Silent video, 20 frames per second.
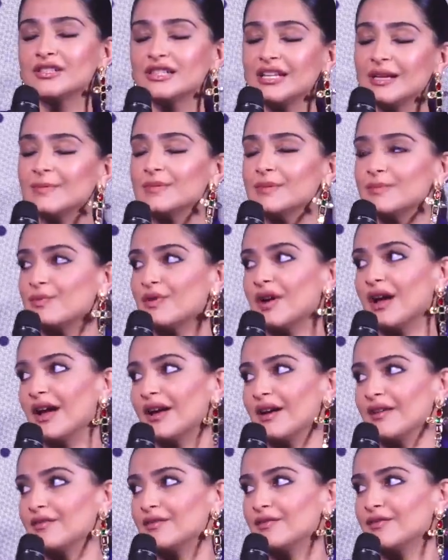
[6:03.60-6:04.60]
sleep
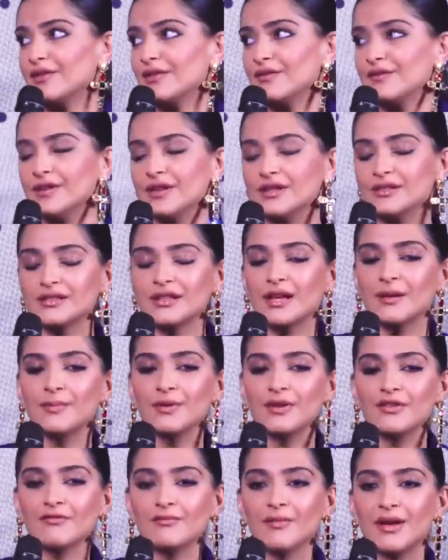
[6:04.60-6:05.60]
deprived for the first
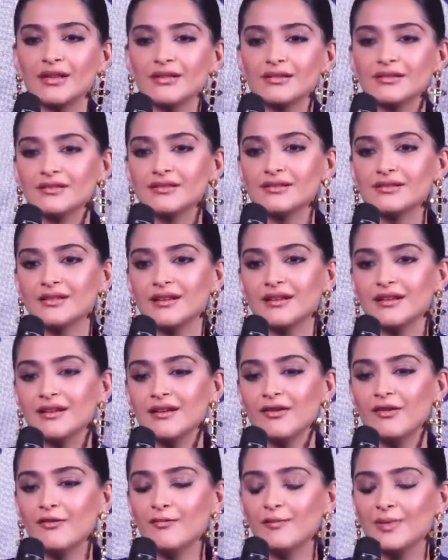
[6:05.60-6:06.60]
couple of months
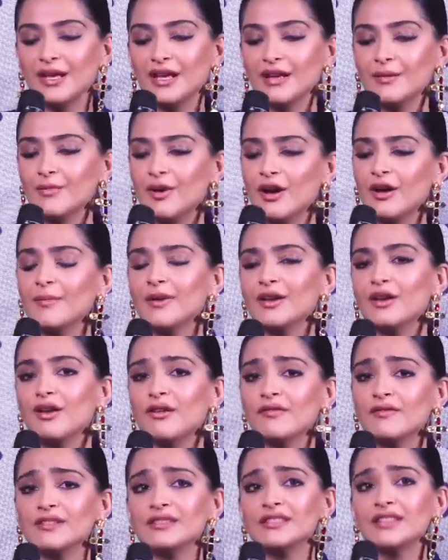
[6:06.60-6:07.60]
of being a mom, and
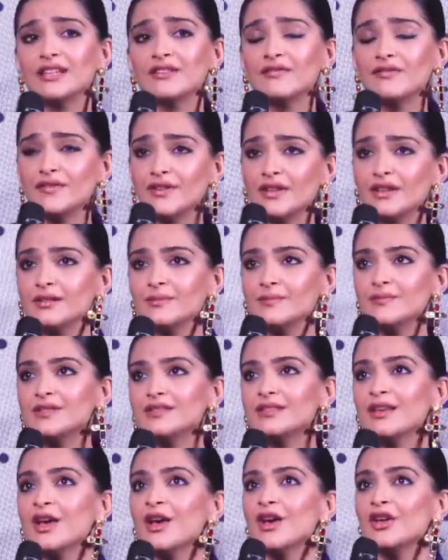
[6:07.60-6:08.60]
obviously in
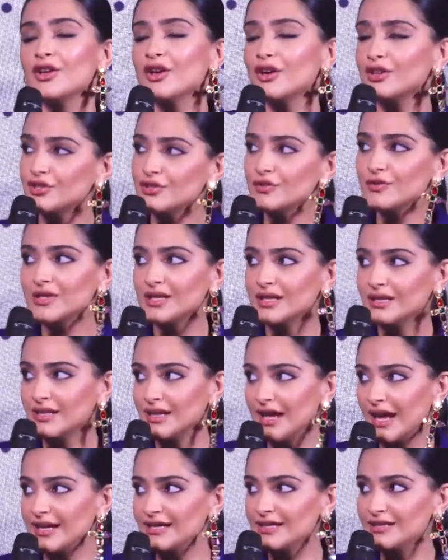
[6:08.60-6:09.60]
films you're shooting in the
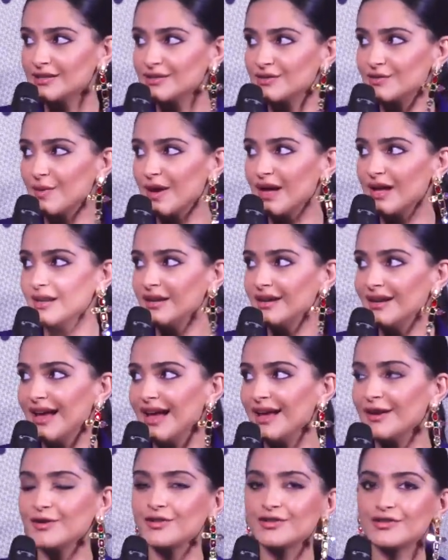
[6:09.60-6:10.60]
night as well,
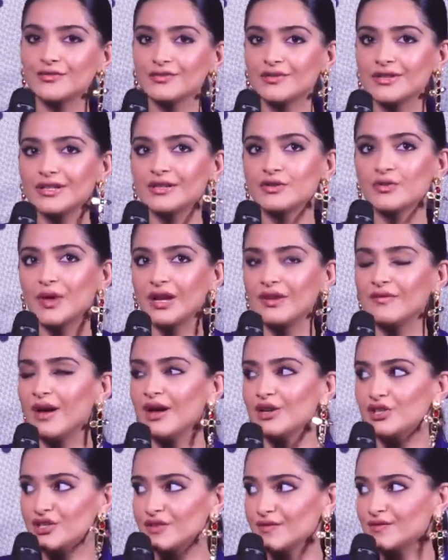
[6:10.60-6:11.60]
and you're shooting
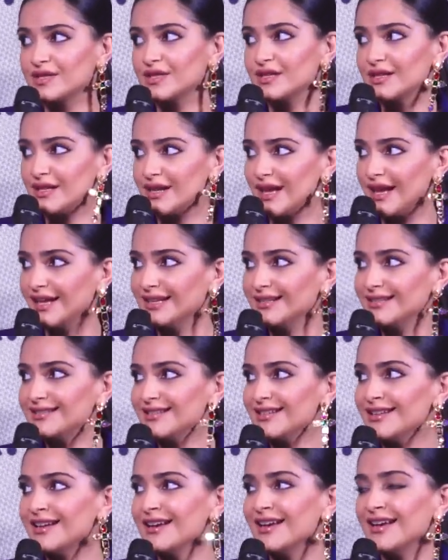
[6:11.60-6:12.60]
12-hour shifts in the night,
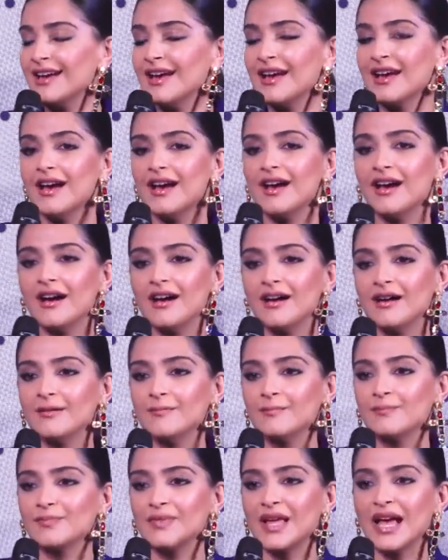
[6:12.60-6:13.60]

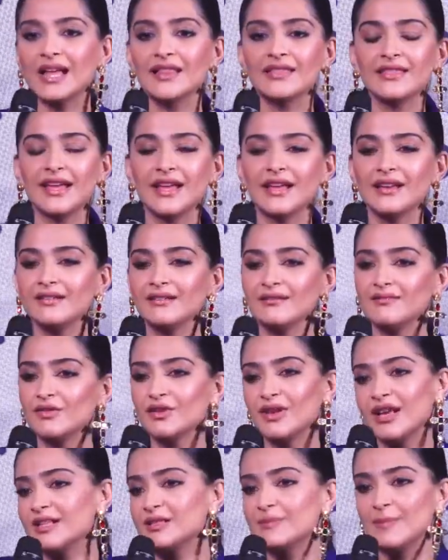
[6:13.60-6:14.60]
and then
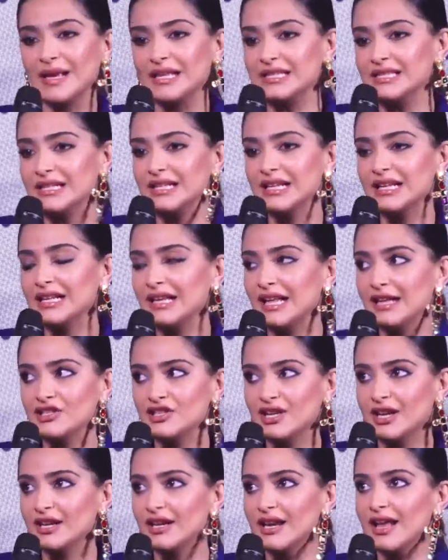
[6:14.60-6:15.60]
it's basically like
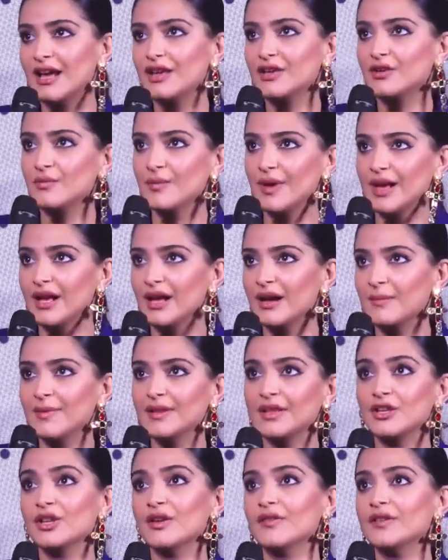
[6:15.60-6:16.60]
jet lag. You wake up
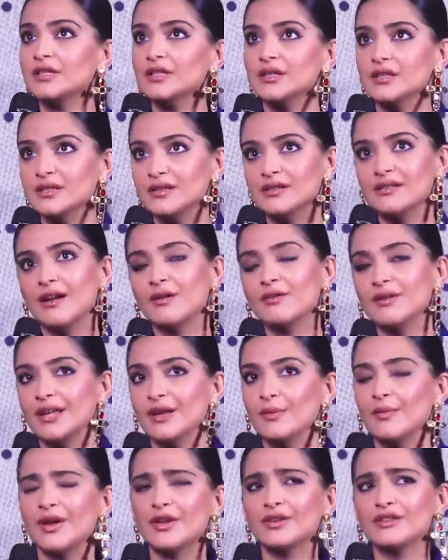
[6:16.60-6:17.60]
and then you have a turnaround
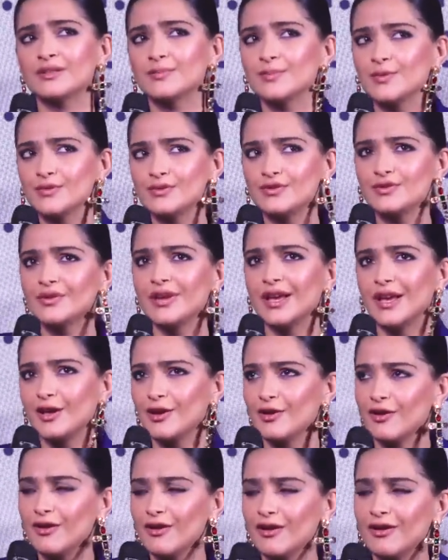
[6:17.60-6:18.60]
day where you're supposed to get
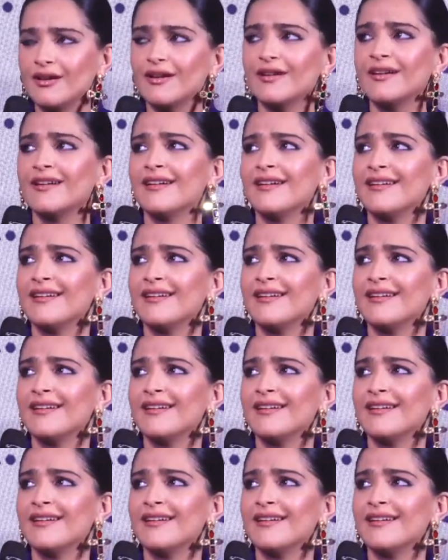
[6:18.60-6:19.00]
your